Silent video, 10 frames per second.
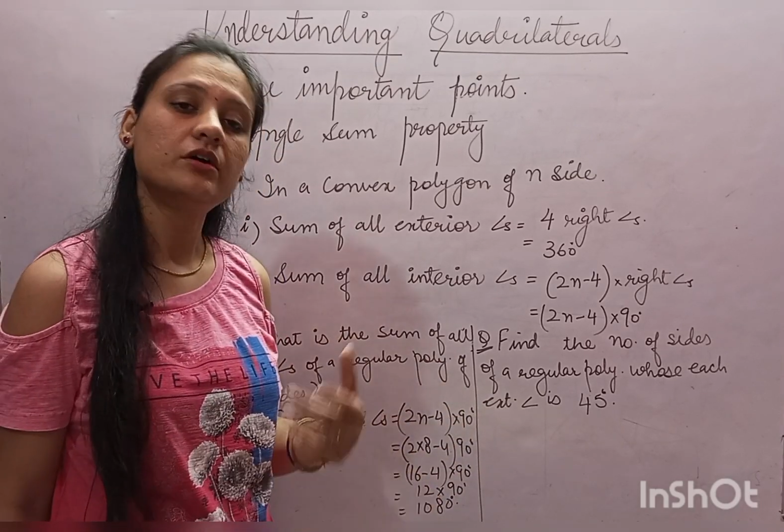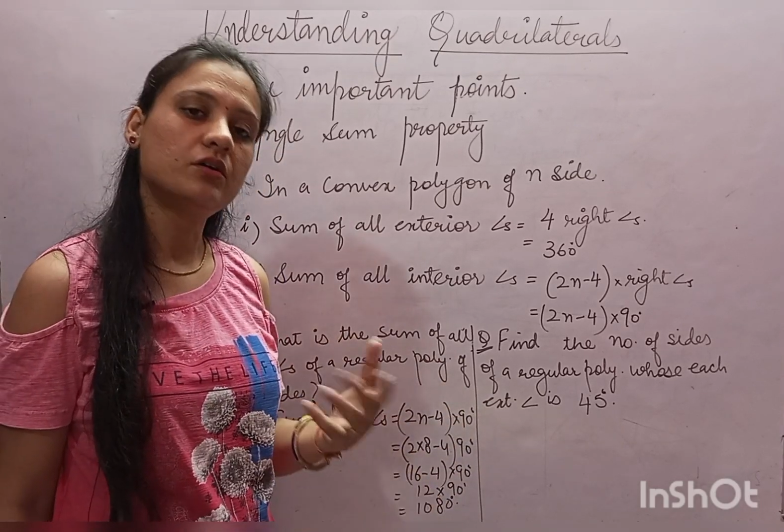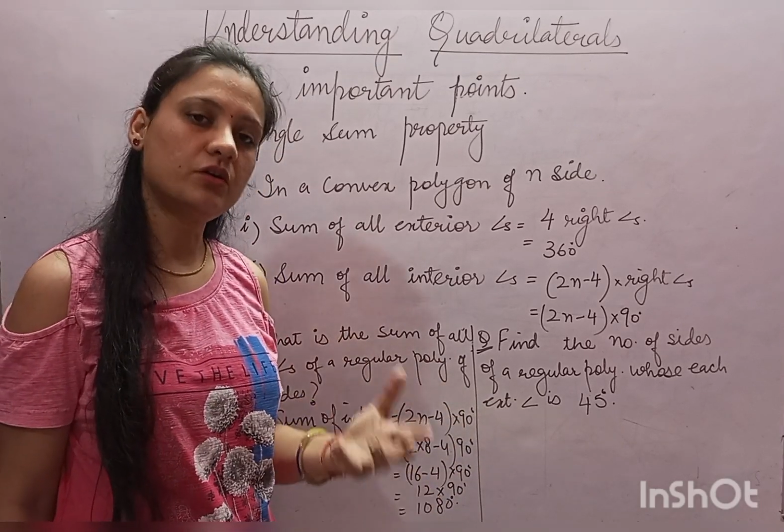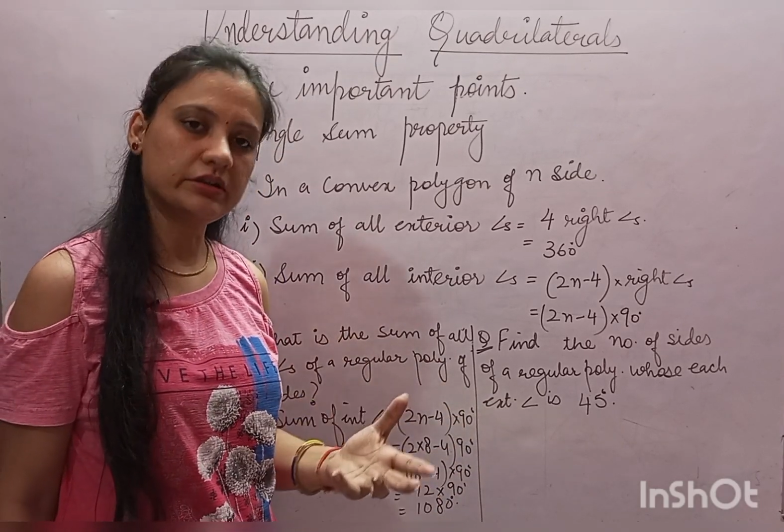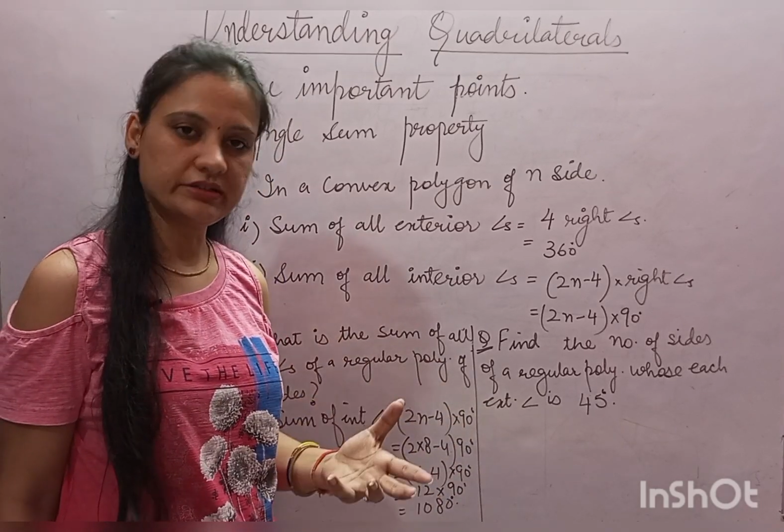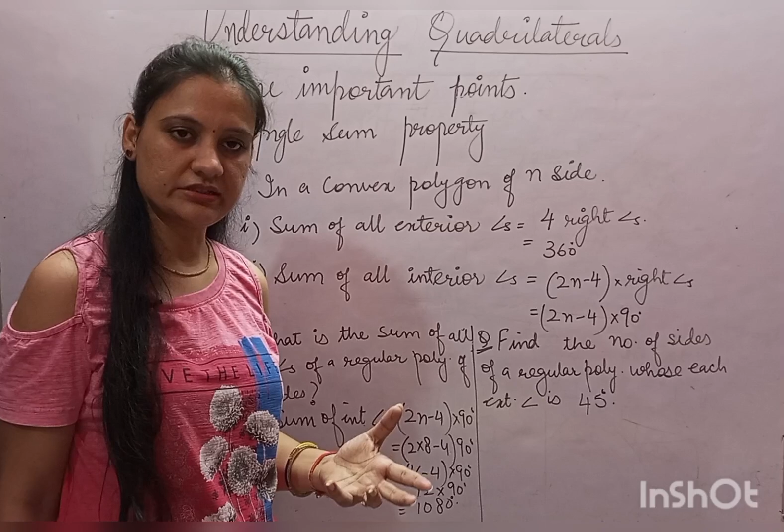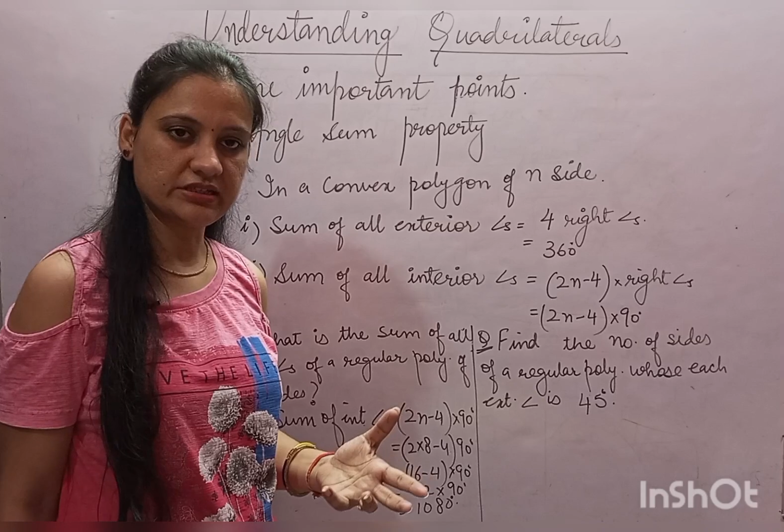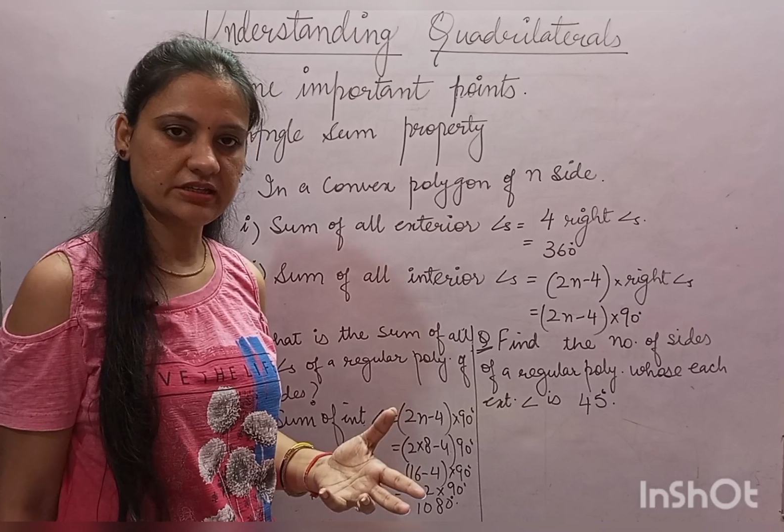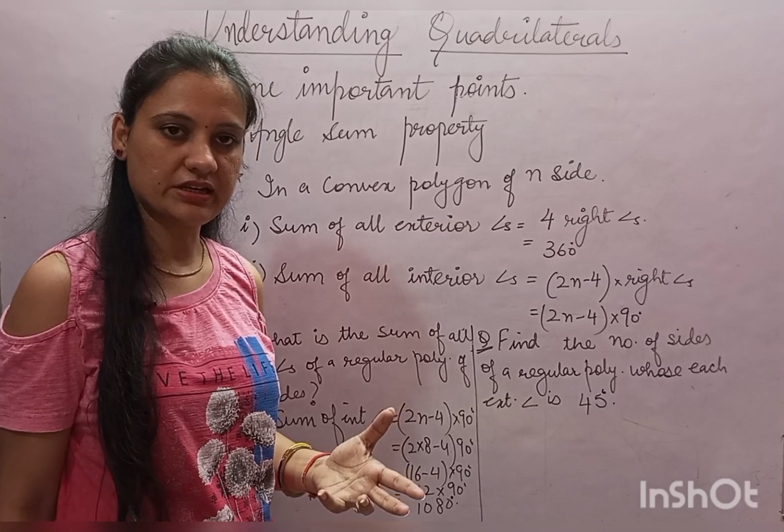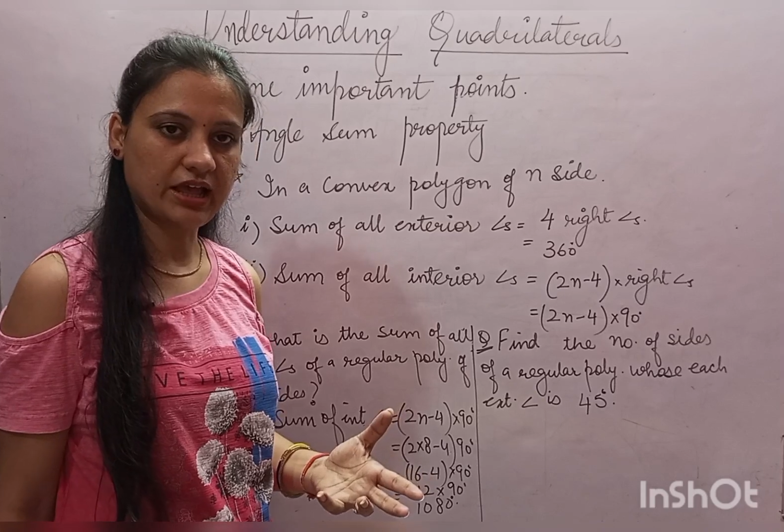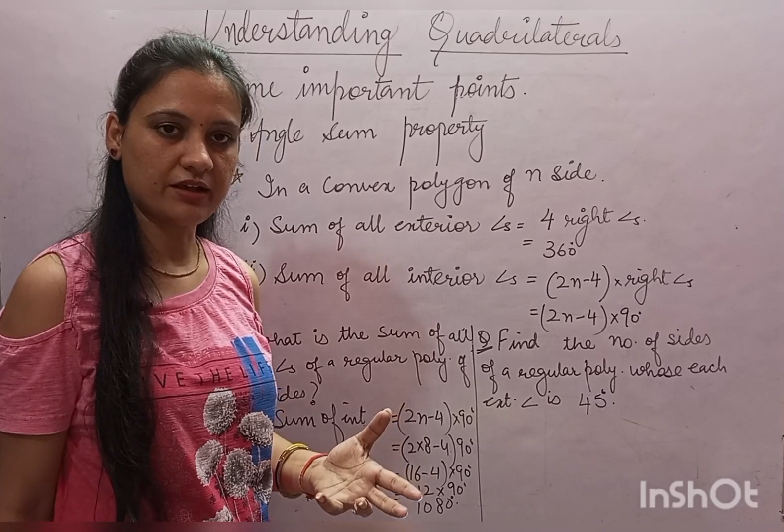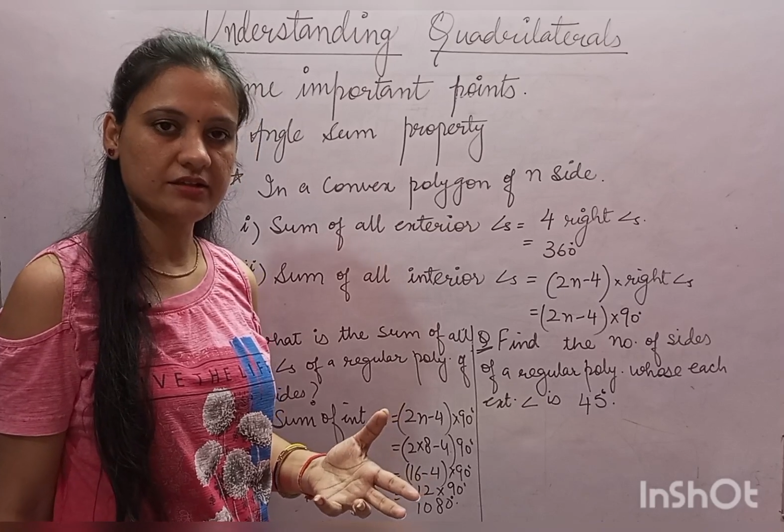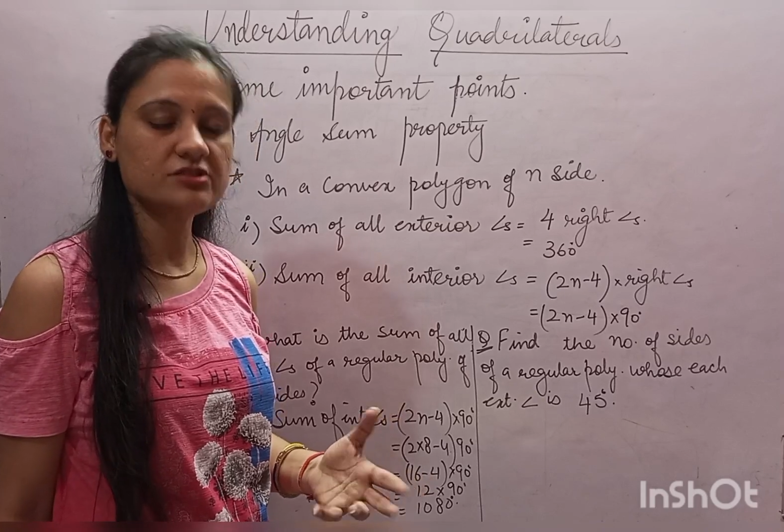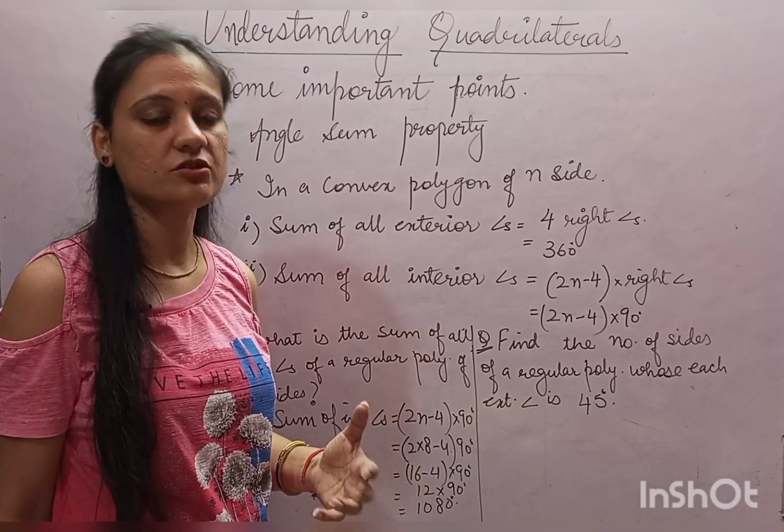all interior angles